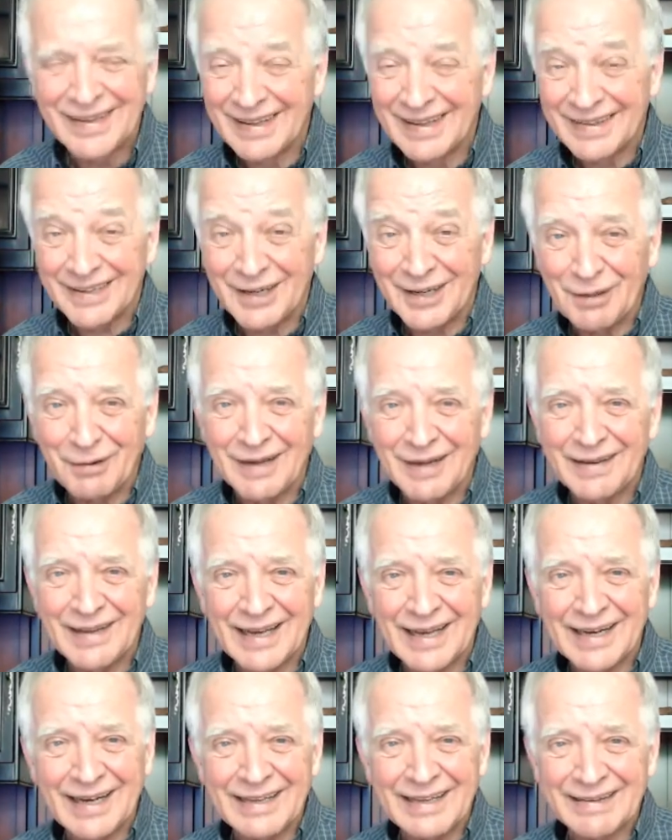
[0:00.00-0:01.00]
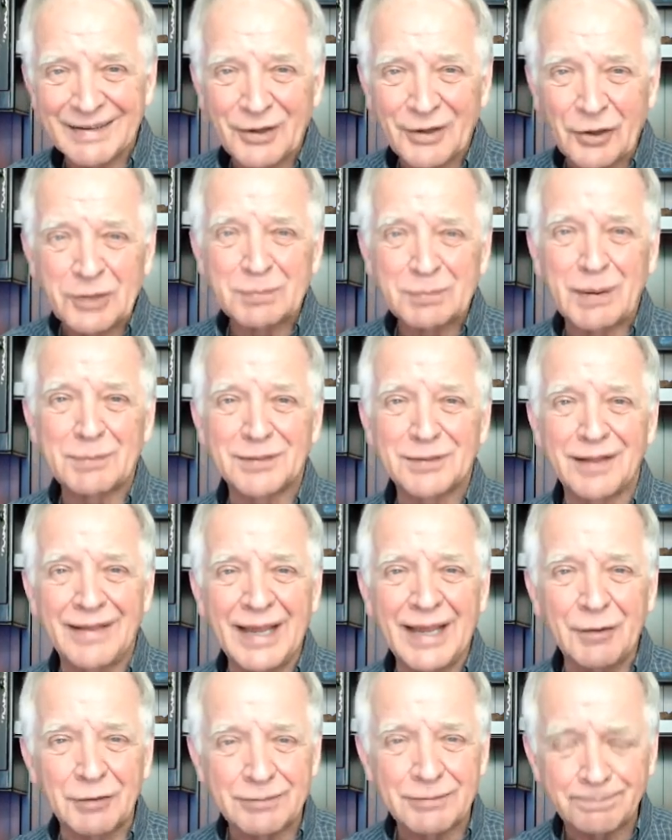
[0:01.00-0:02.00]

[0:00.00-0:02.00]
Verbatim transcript: Tell you what, I got goosebumps on that one.